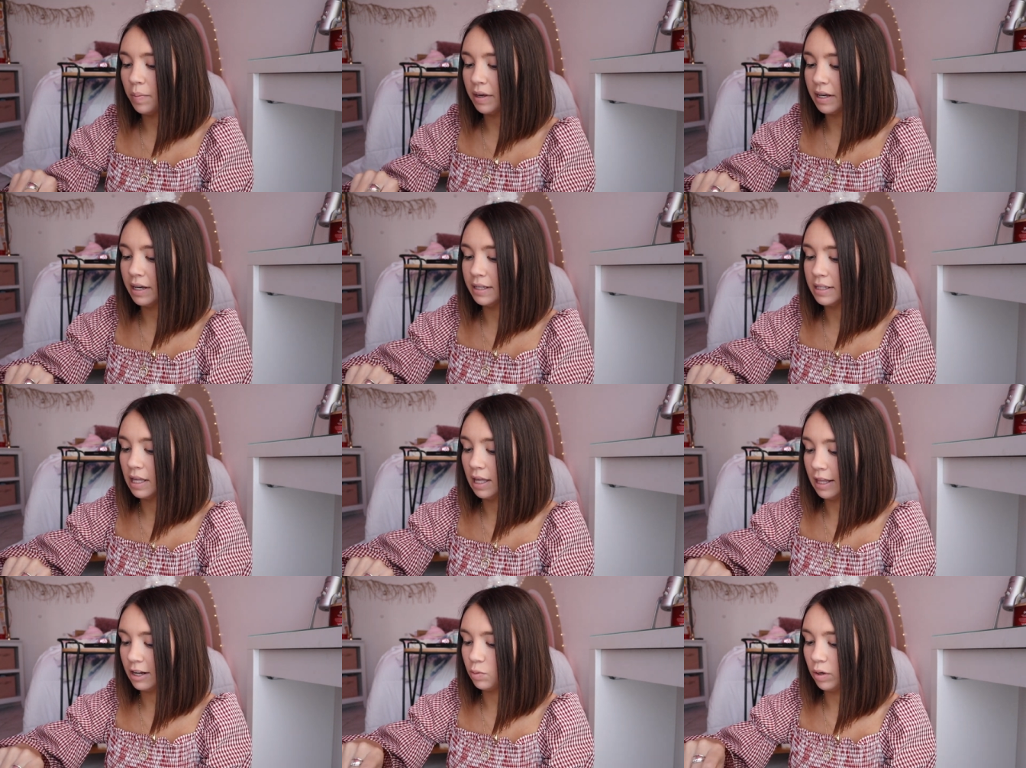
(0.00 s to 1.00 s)
because
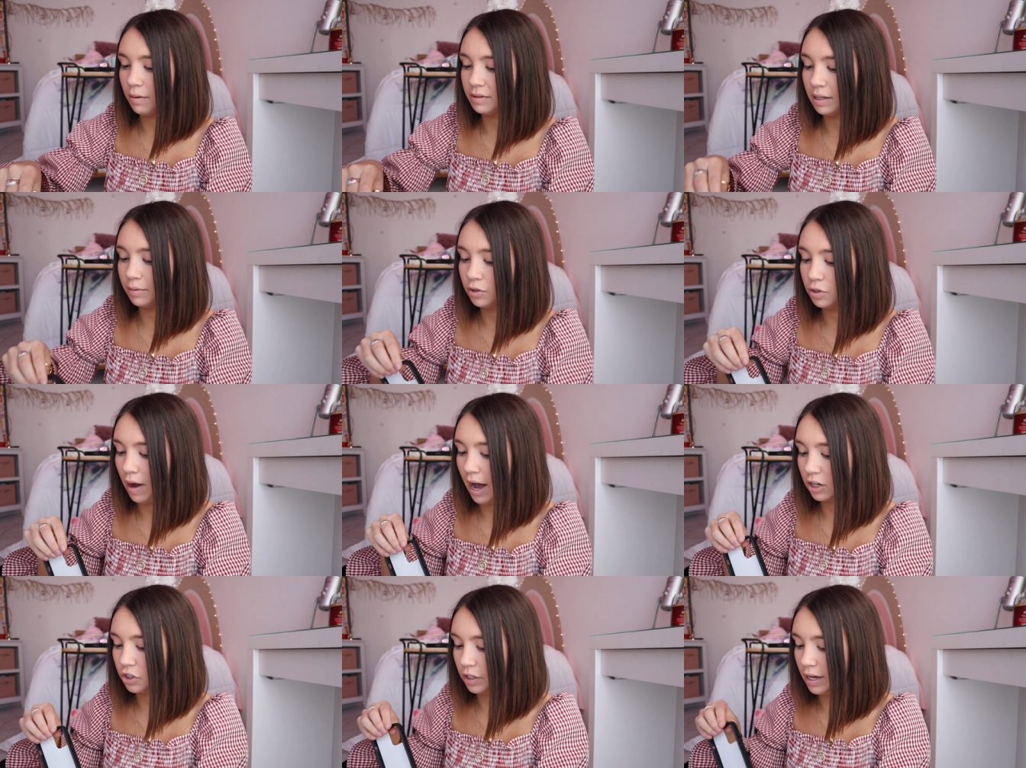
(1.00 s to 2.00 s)
that is where I was able to
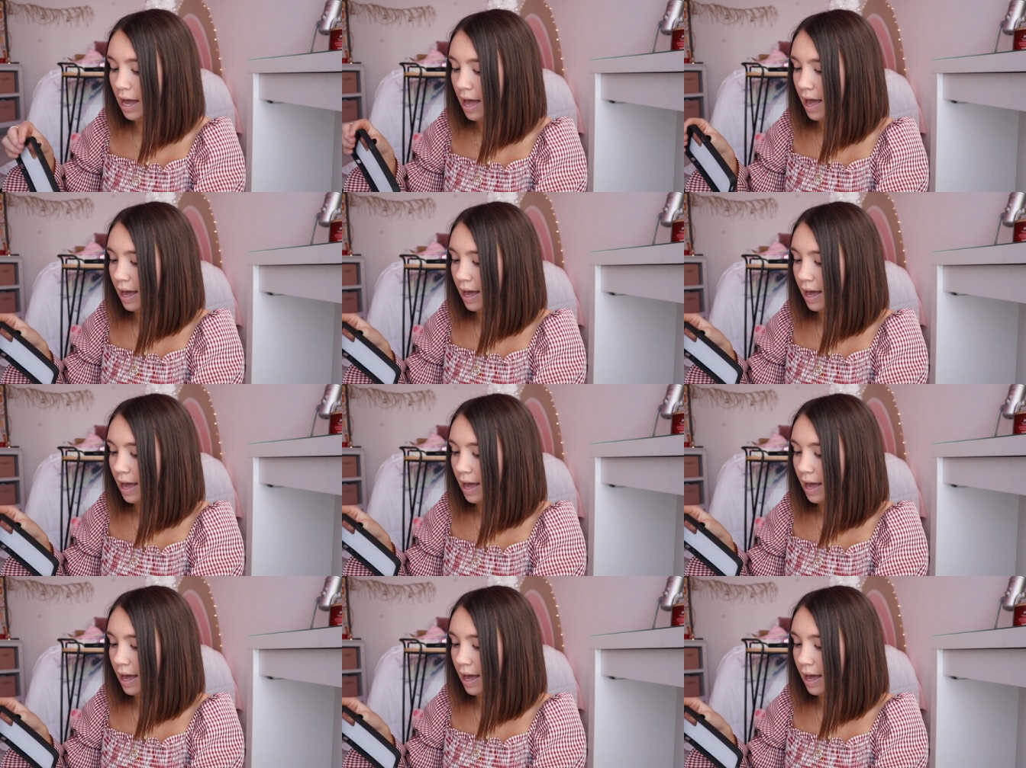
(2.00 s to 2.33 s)
actually